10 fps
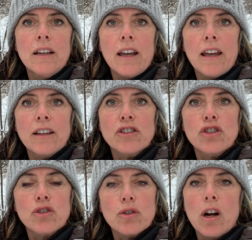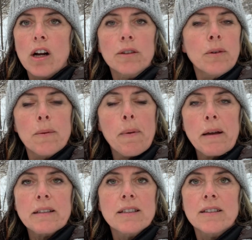A strong,
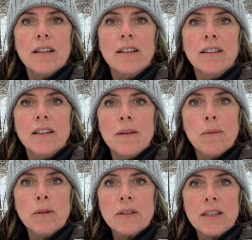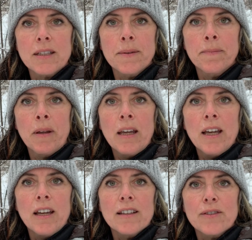robust immune system
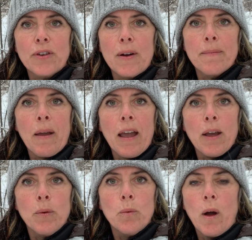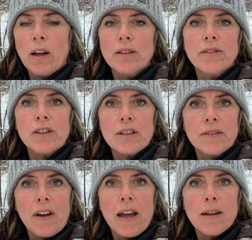is from a
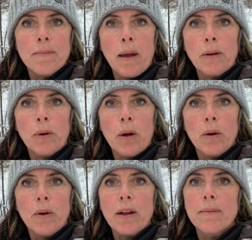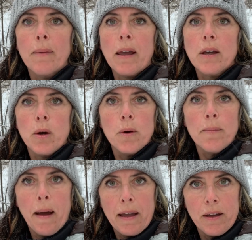well-diversified micro and
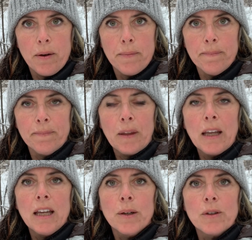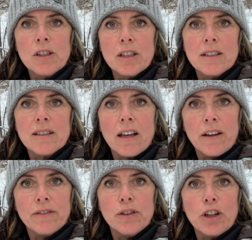mycobiome, which is
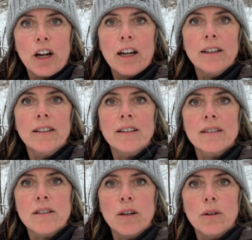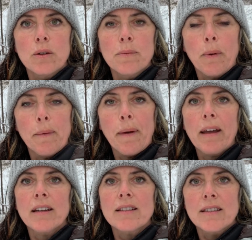gut flora. So
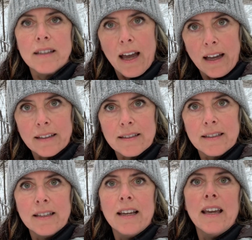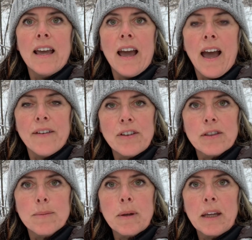probiotics, yes, heavy
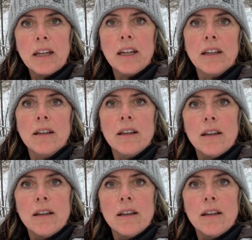at the beginning,